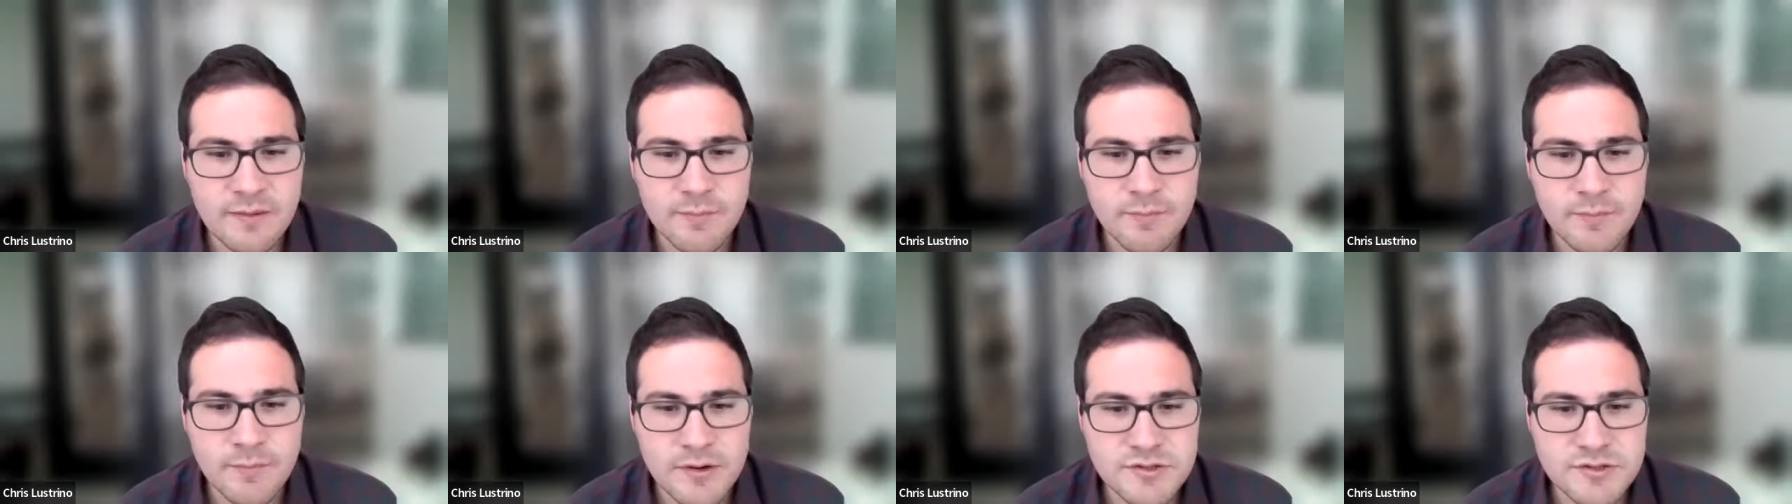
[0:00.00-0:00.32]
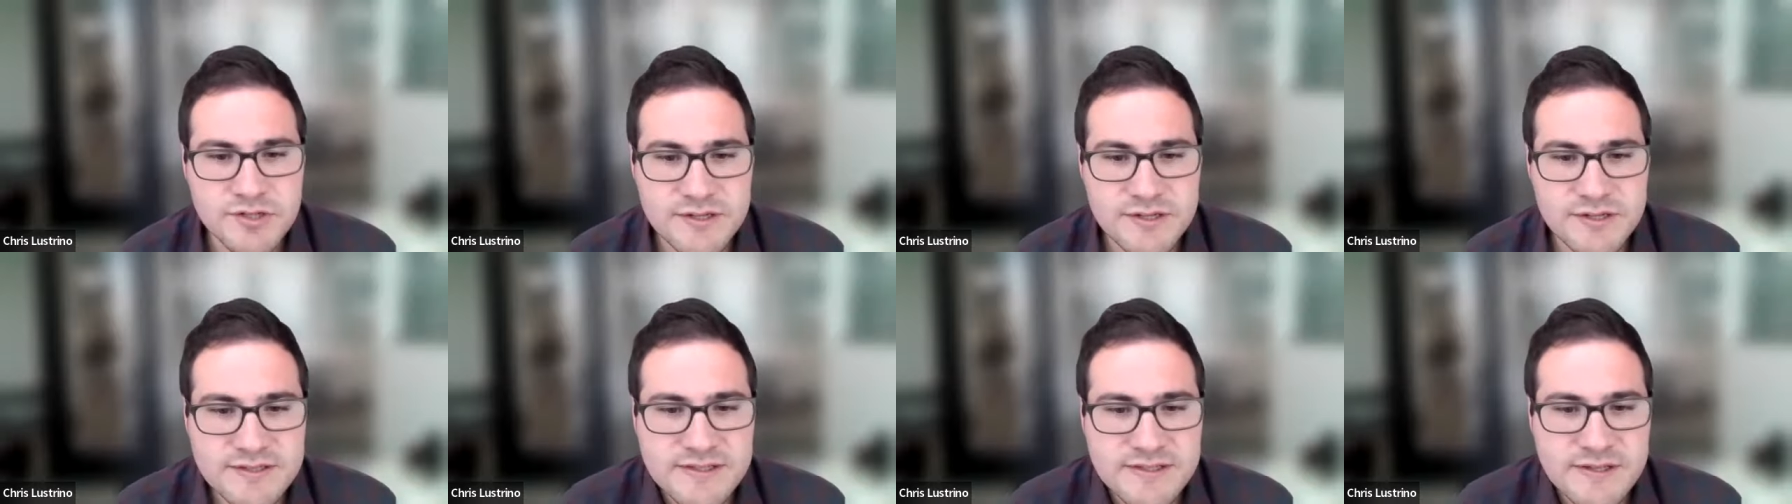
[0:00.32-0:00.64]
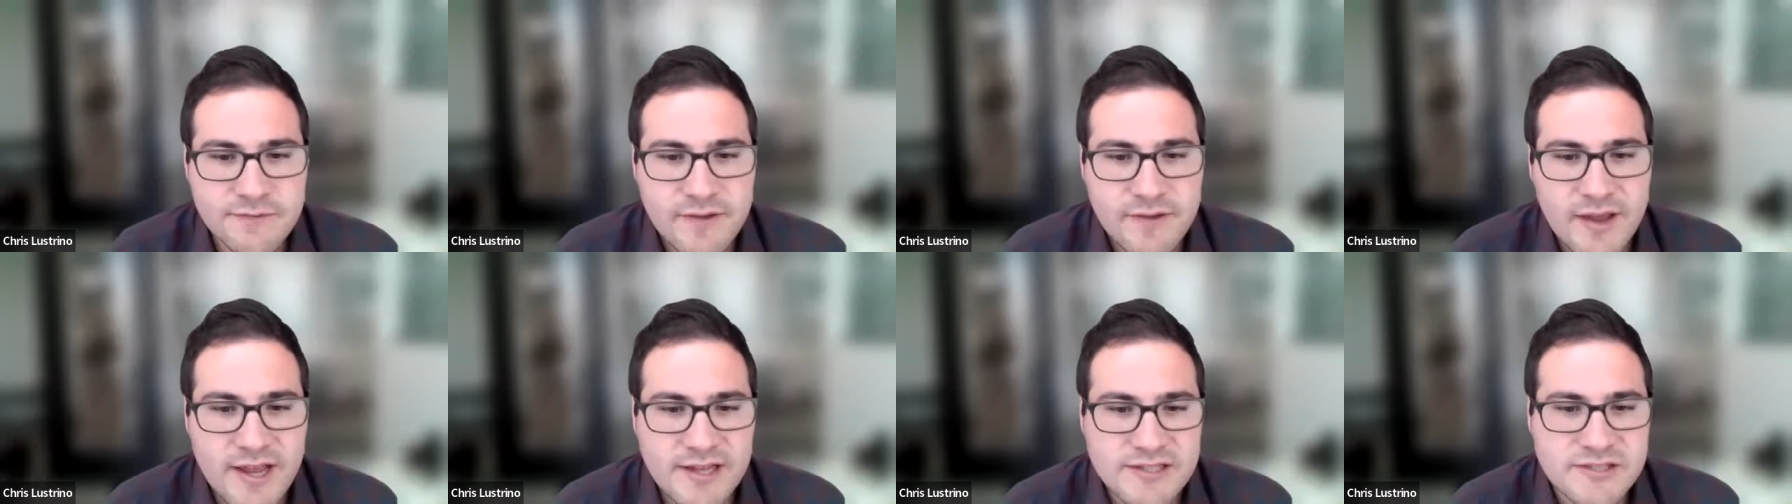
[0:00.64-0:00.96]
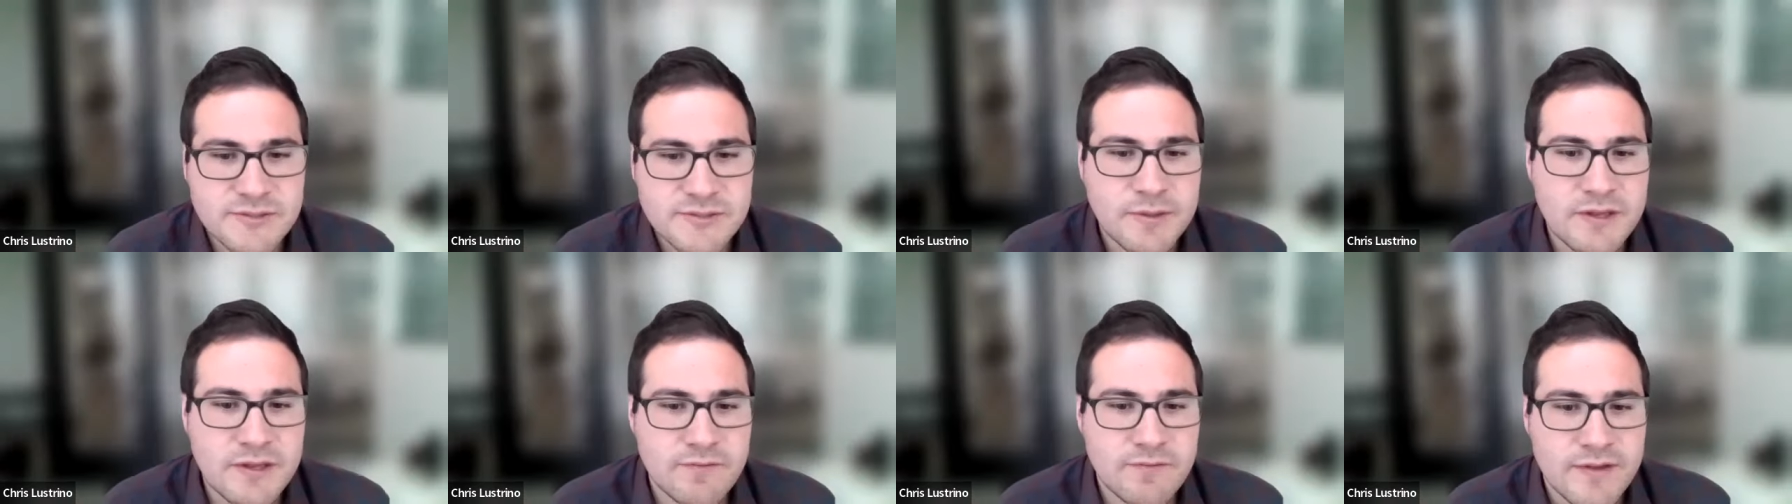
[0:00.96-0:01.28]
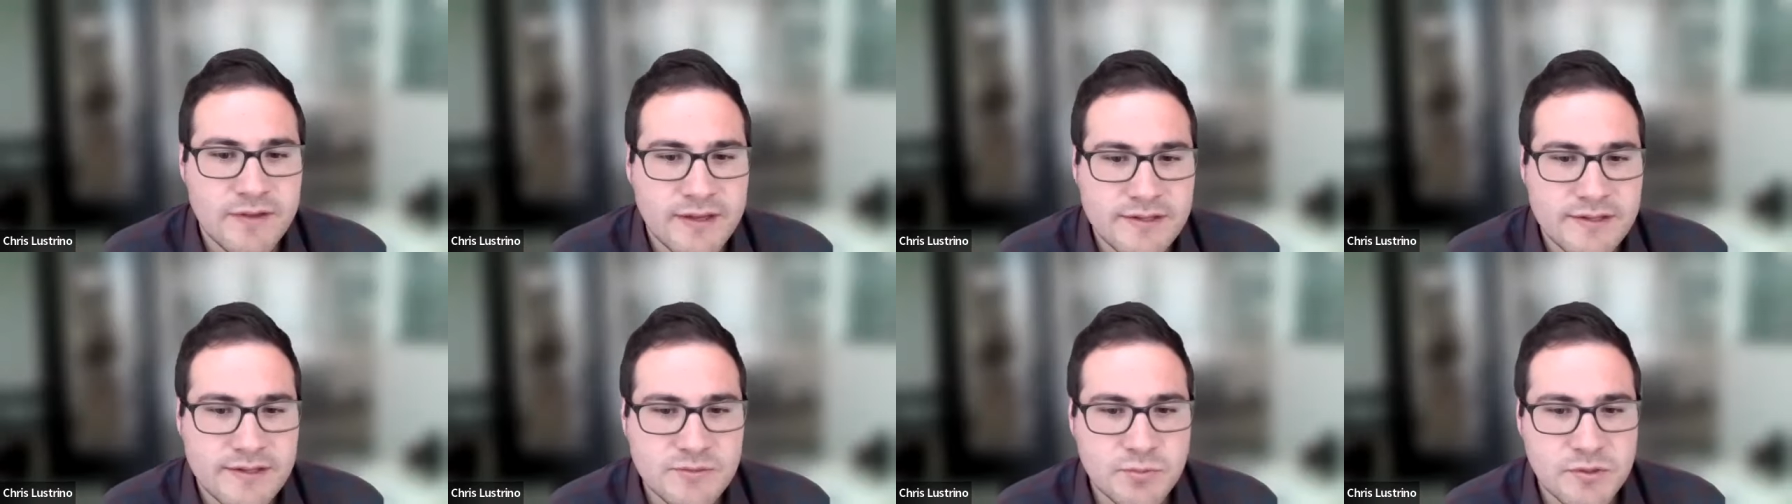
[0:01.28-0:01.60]
the emergence of
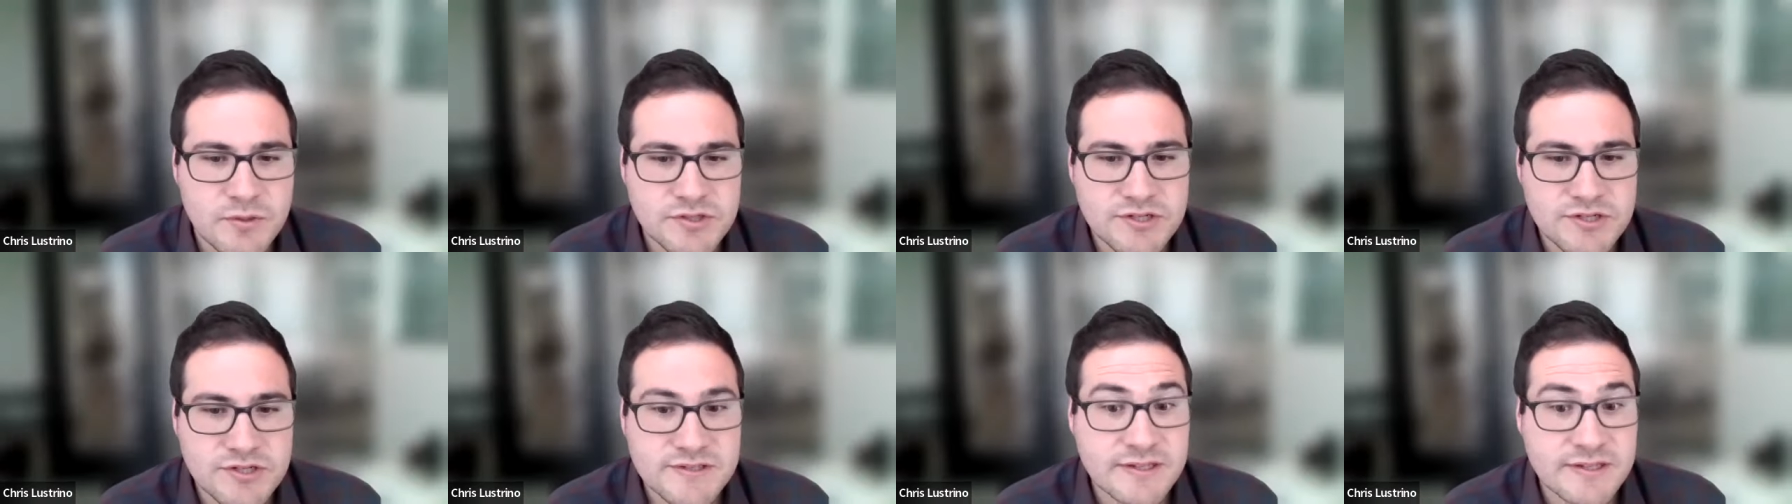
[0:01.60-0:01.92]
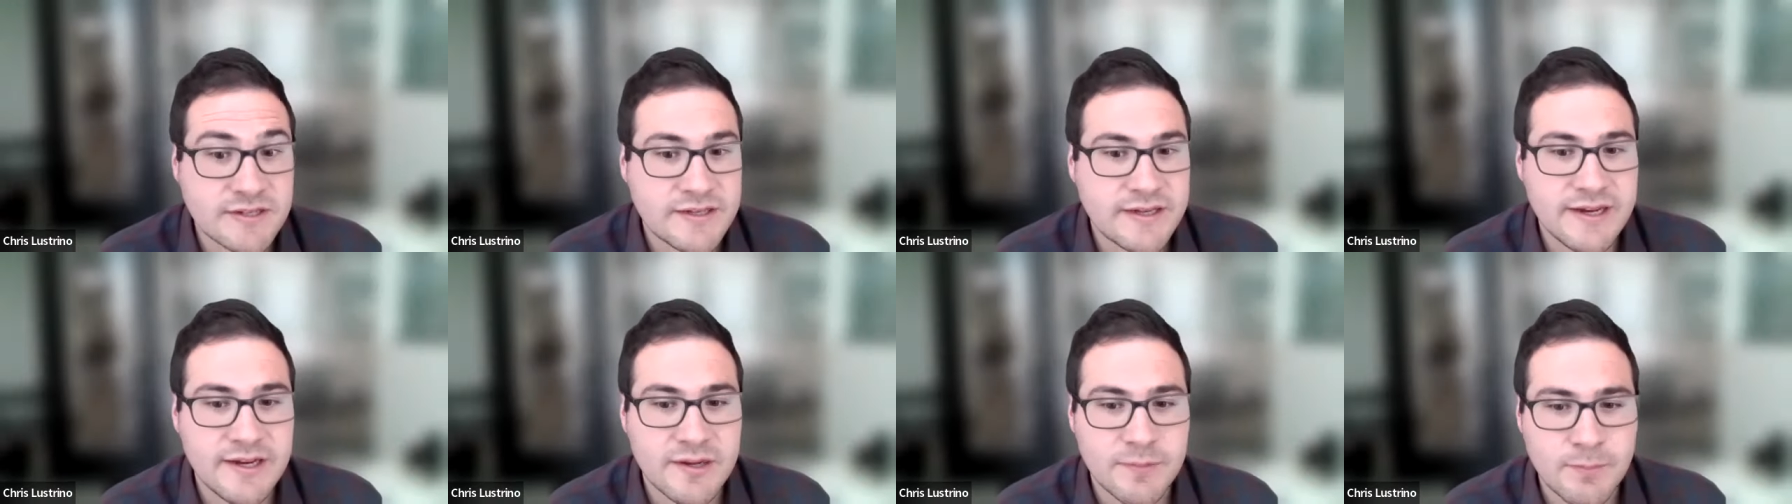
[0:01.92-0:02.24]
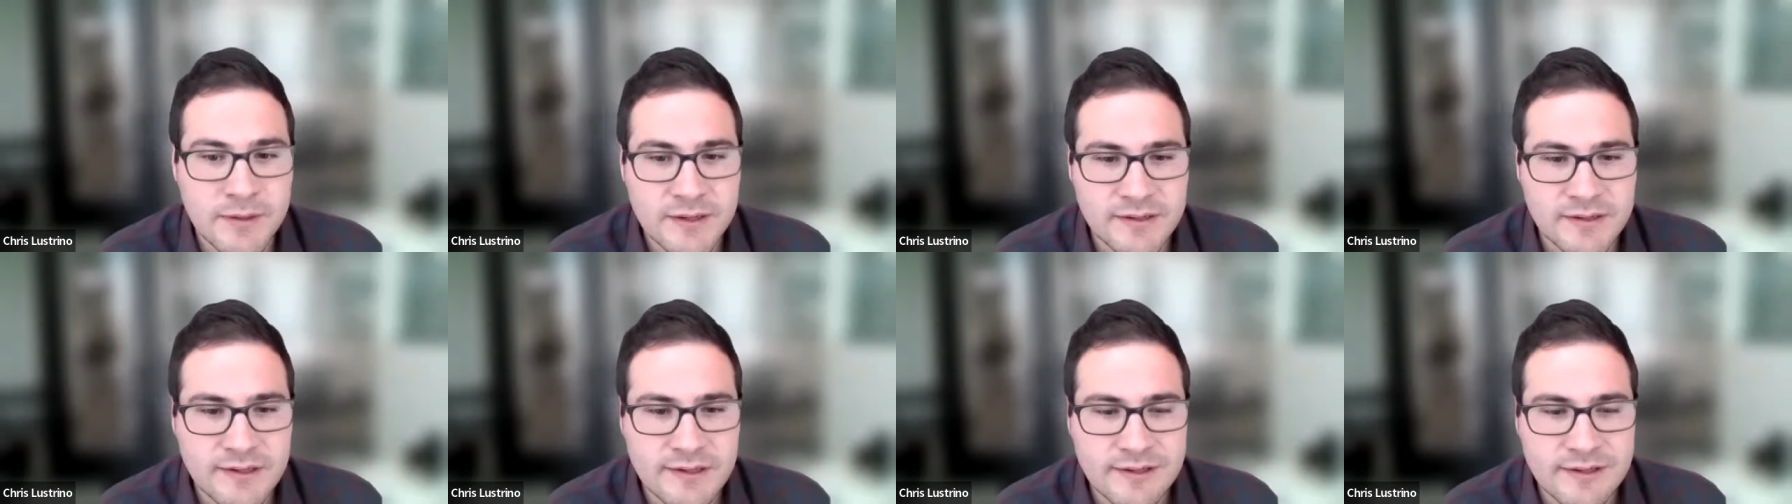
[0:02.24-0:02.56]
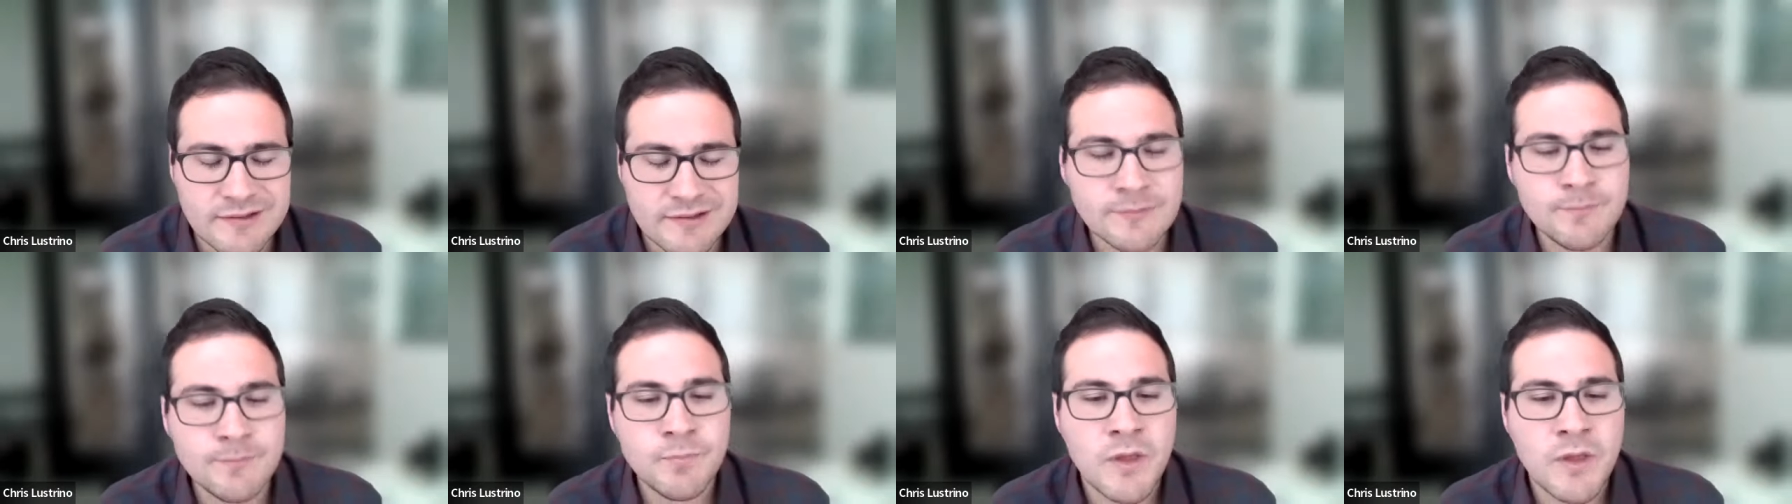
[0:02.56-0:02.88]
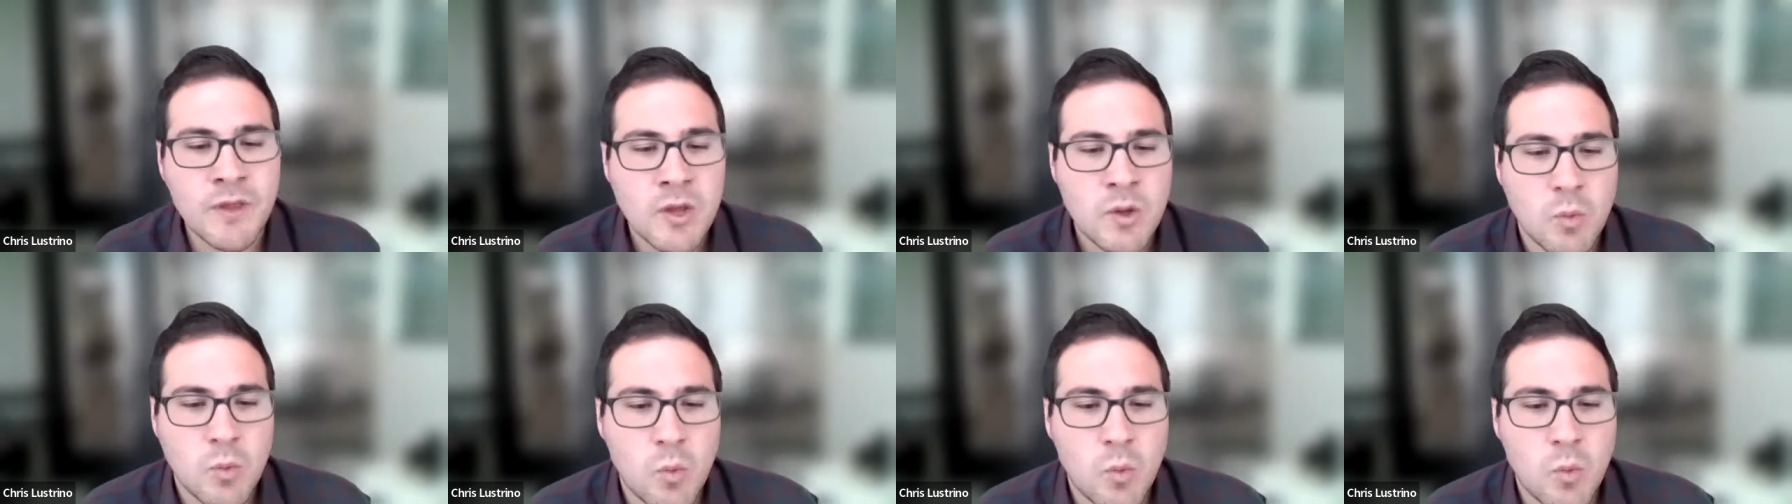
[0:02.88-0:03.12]
SPVs, which is indeed a big deal.